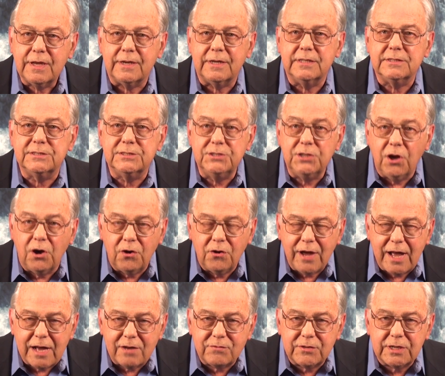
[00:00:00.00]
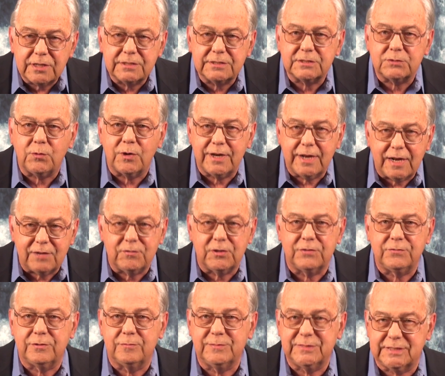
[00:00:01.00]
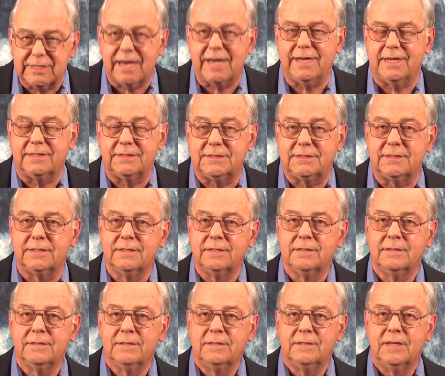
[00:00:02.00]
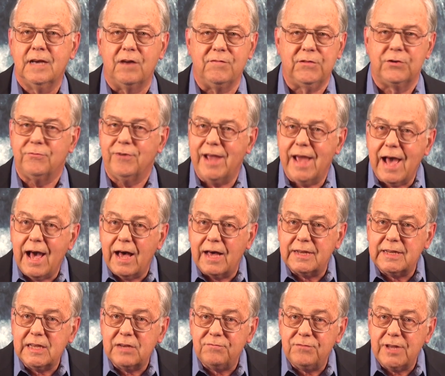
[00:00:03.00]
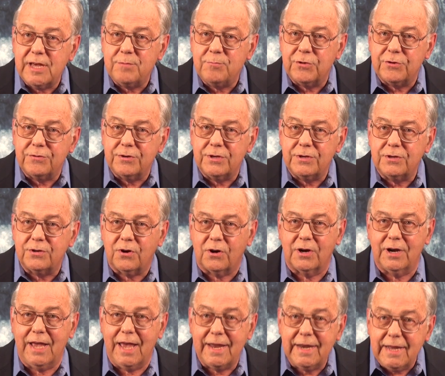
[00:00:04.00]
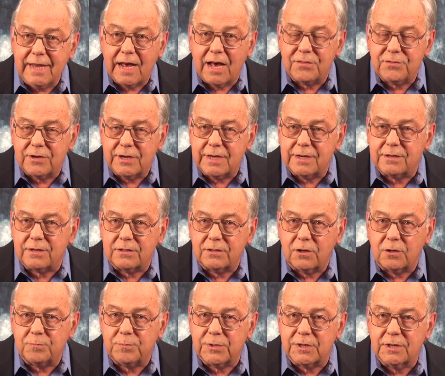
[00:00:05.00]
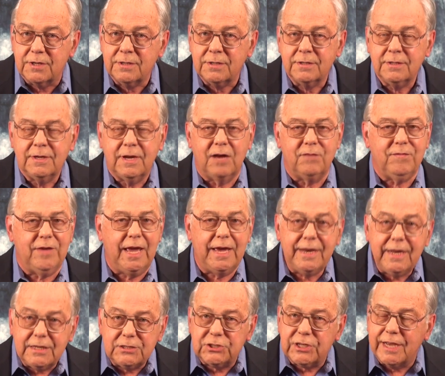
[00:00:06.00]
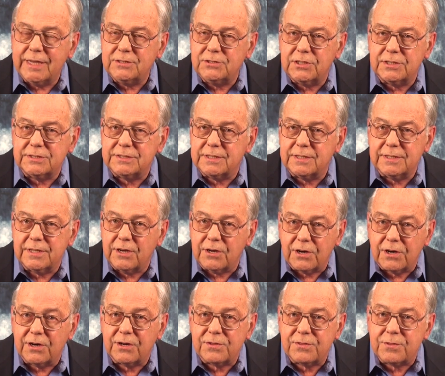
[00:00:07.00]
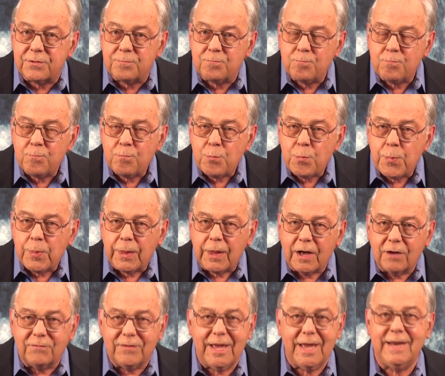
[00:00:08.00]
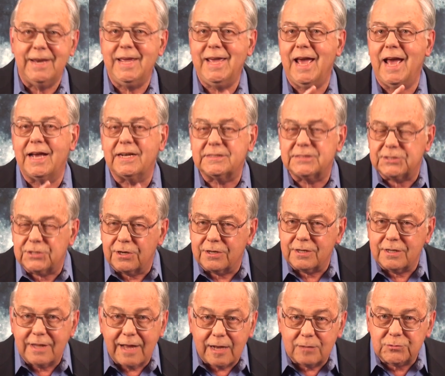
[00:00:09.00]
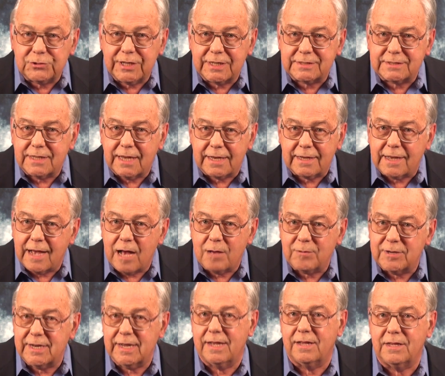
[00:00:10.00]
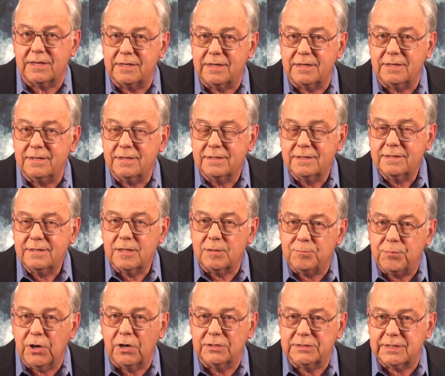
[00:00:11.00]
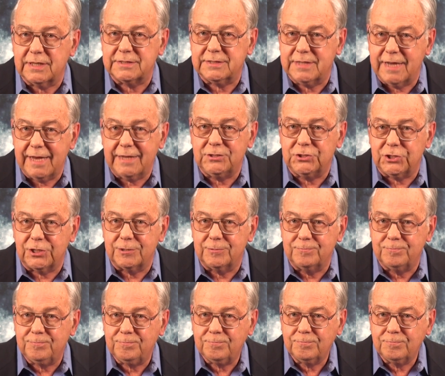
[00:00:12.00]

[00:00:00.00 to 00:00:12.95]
There is no evidence whatever from science of the reality of Nibiru or any other interloper, of any changes in the Earth, of any external objects like Comet Elenin that pose us danger.